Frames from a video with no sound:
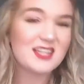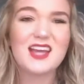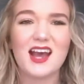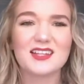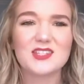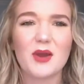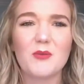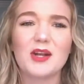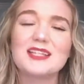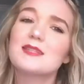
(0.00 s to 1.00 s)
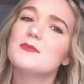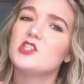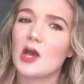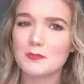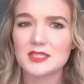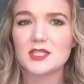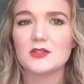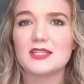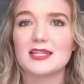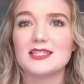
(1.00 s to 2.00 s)
Yeah, so I wanted some
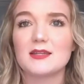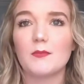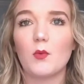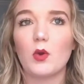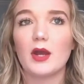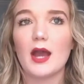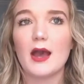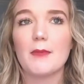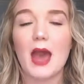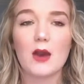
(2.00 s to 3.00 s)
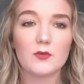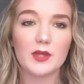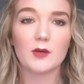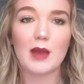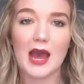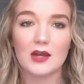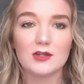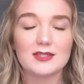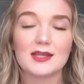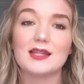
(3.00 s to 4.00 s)
jumpsuits and some more out there
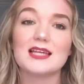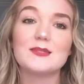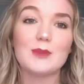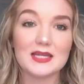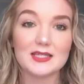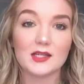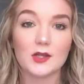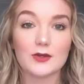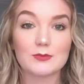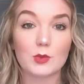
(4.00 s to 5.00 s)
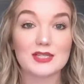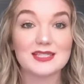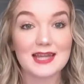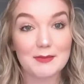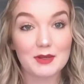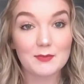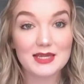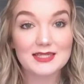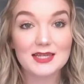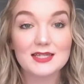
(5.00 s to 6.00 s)
patterns, like less basic clothes, more statement
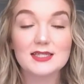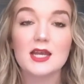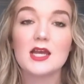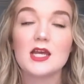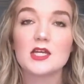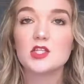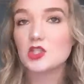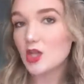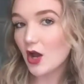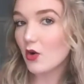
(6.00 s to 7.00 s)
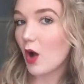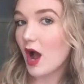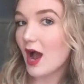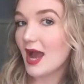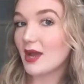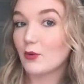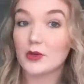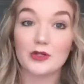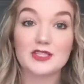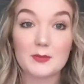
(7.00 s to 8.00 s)
pieces. So I
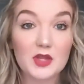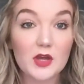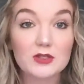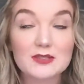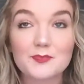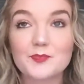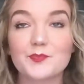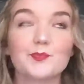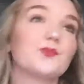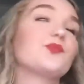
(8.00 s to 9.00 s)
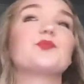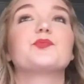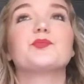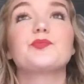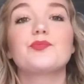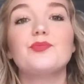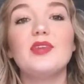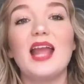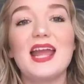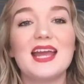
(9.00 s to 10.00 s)
ordered some of those,
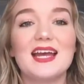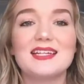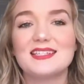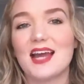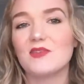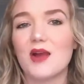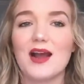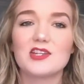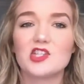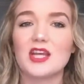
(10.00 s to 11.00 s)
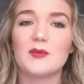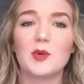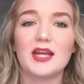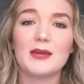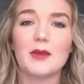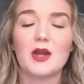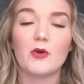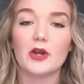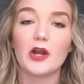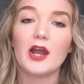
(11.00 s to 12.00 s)
and I rushed, like putting in my
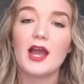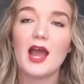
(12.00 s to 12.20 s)
order.